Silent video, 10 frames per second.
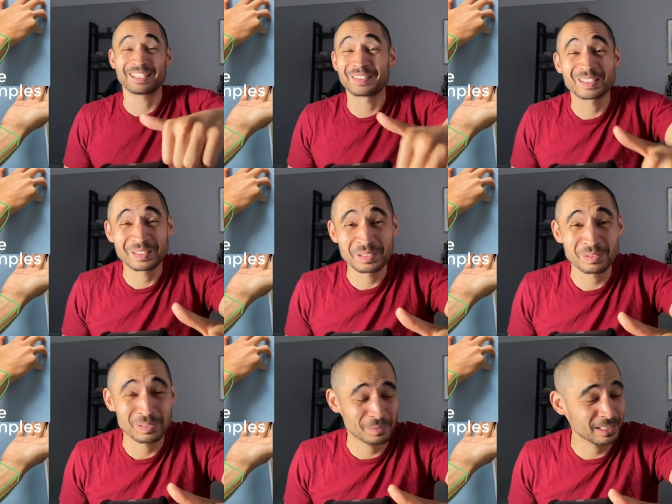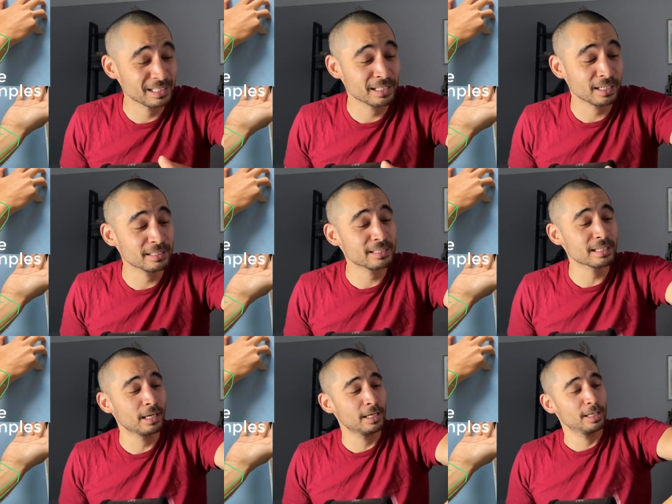I don't know if it really does.
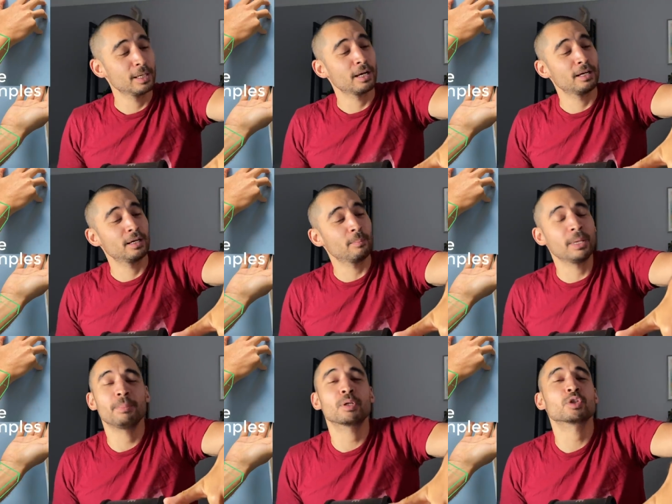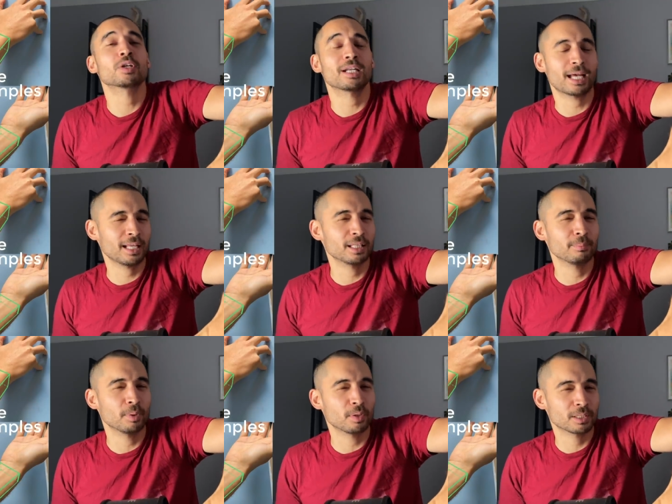Uh, maybe I'll try and add the
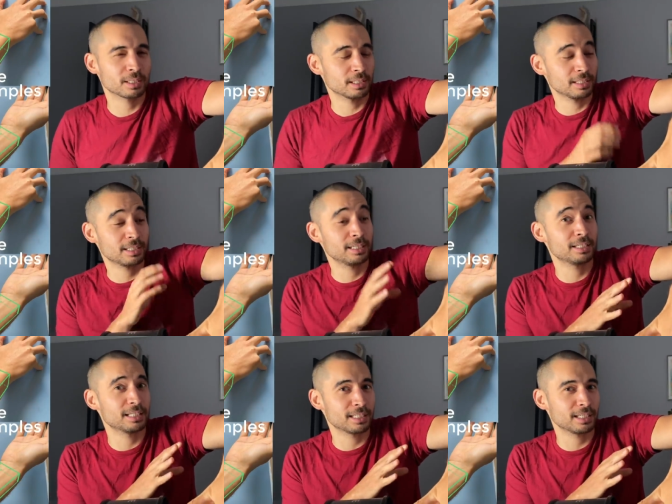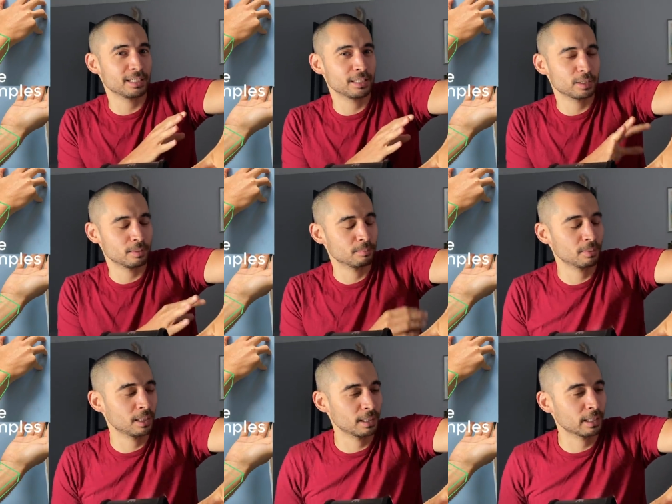box digitally to
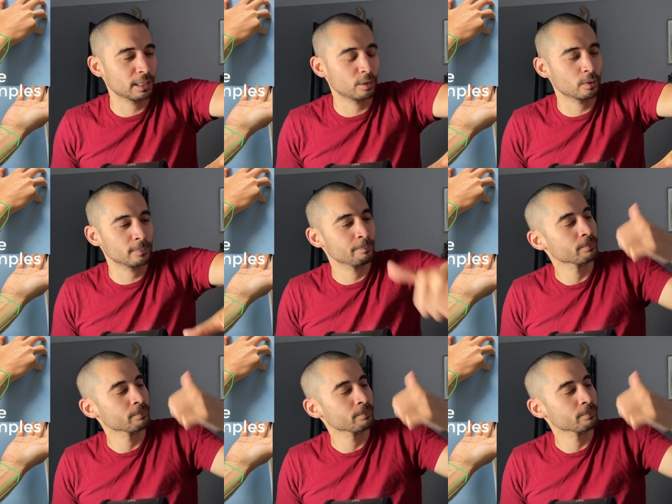make it clearer.